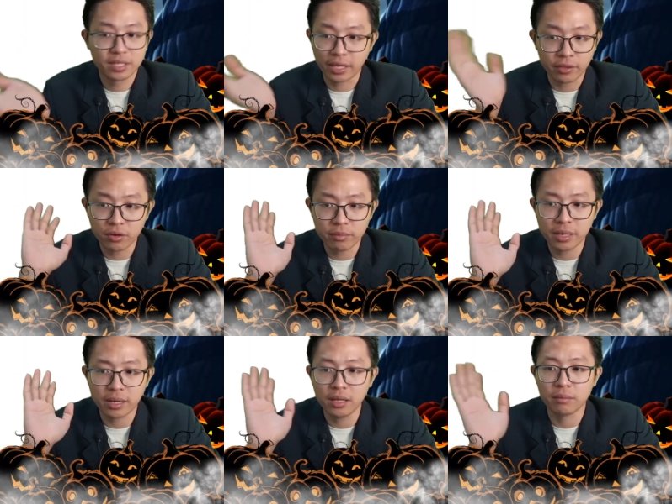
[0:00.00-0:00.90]
Cannot
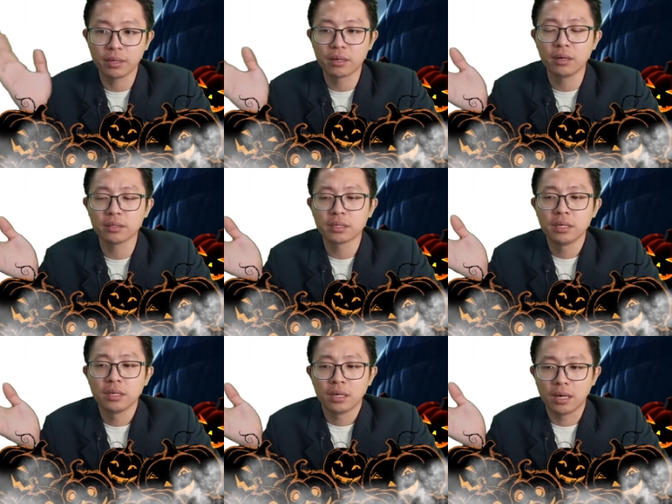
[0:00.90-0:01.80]
remain at 8 because
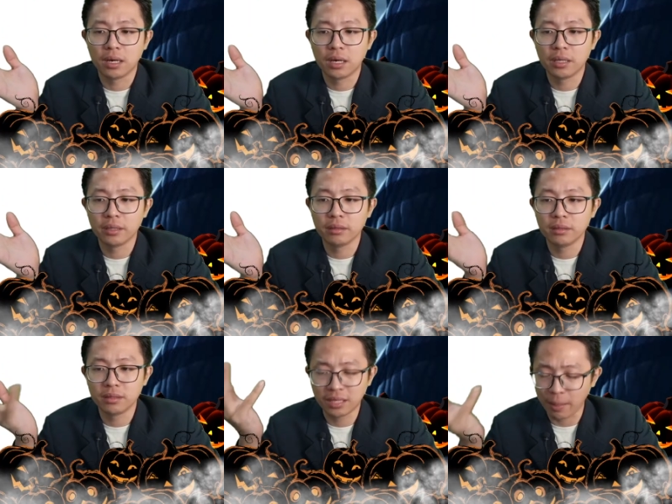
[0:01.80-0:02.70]

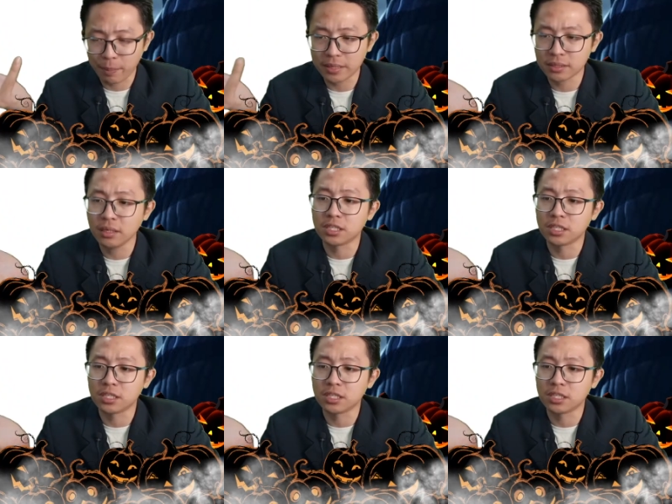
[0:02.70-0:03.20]
capacitor